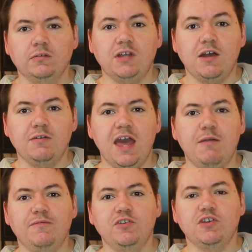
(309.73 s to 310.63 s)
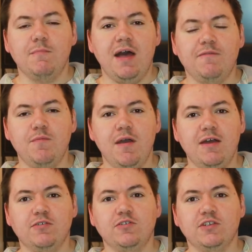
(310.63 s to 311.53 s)
So yeah, we've just come back from
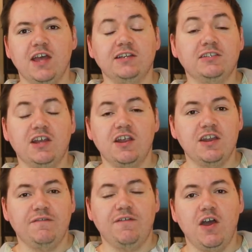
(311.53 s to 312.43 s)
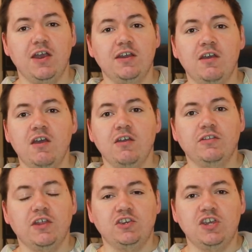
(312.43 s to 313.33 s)
our outdoor test, and I did find
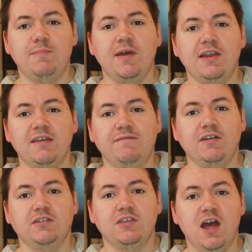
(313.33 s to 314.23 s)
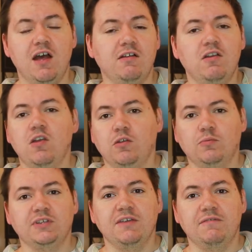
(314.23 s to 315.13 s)
that the cheap ND filter
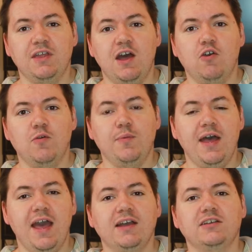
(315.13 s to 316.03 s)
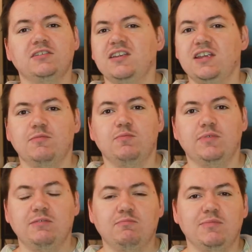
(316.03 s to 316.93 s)
was giving that horrible X. It
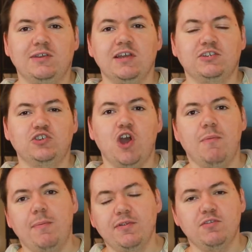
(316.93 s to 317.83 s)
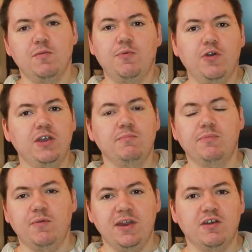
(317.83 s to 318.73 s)
did its job up until a point,
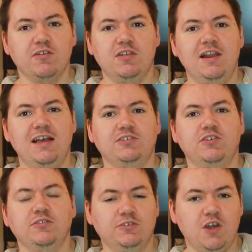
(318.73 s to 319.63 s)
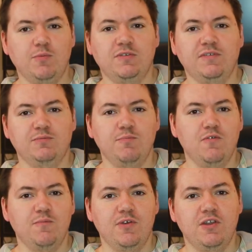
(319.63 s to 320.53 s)
but when it got to the last 2 stops of its
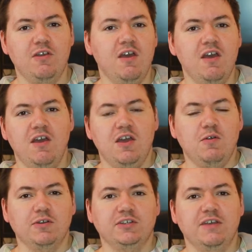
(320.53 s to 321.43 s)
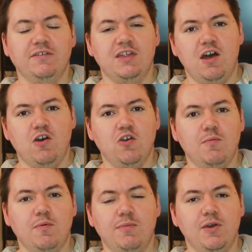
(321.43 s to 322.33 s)
movement, it was giving that
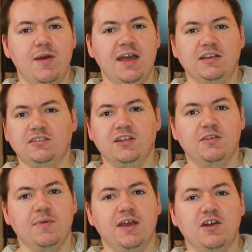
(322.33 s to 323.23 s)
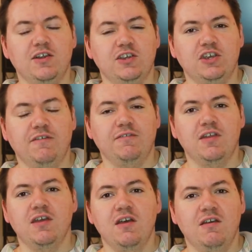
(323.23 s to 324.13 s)
horrible blue X and a bit of colour
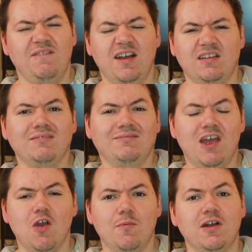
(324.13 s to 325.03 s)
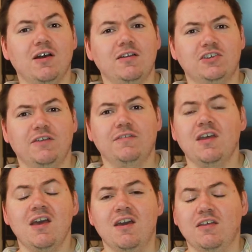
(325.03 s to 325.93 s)
shift. In fact, terrible colour
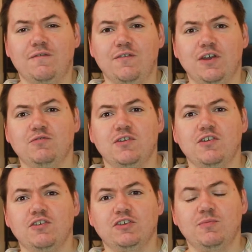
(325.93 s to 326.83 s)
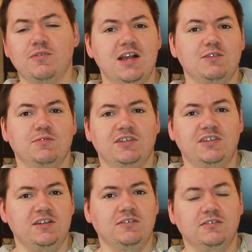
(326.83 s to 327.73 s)
shift. The footage was unusable, as were the
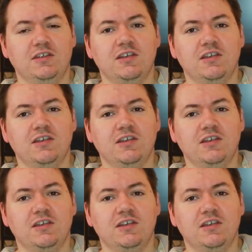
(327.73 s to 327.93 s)
stills.